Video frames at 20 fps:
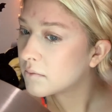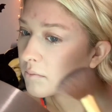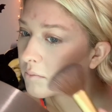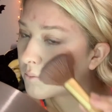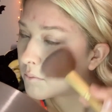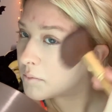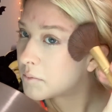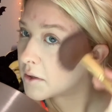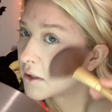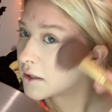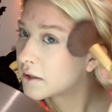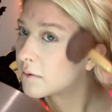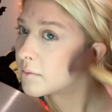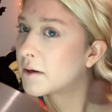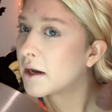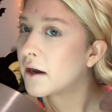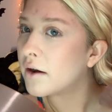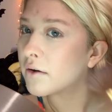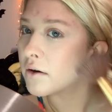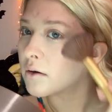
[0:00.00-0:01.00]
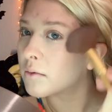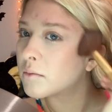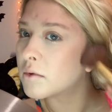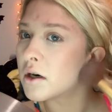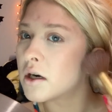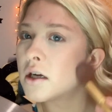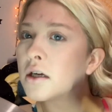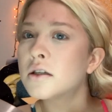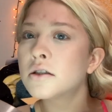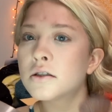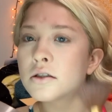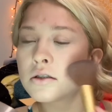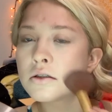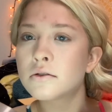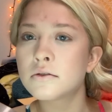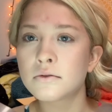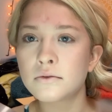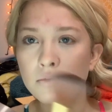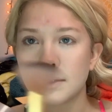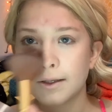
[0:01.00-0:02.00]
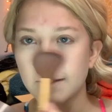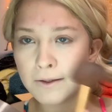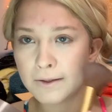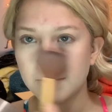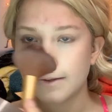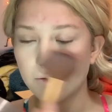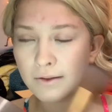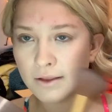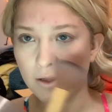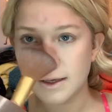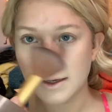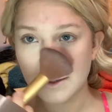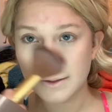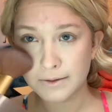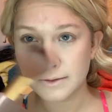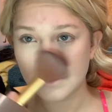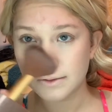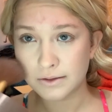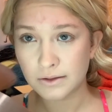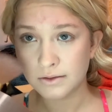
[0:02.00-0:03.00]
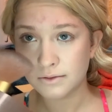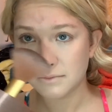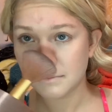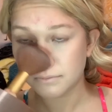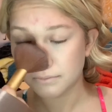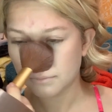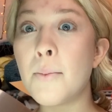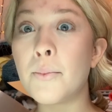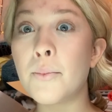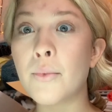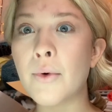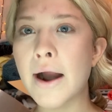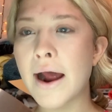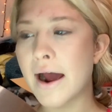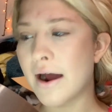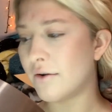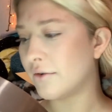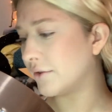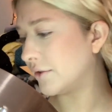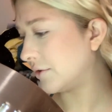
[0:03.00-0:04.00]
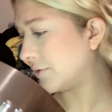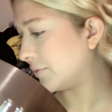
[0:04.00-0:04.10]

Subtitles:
big powder brush like that. Brows.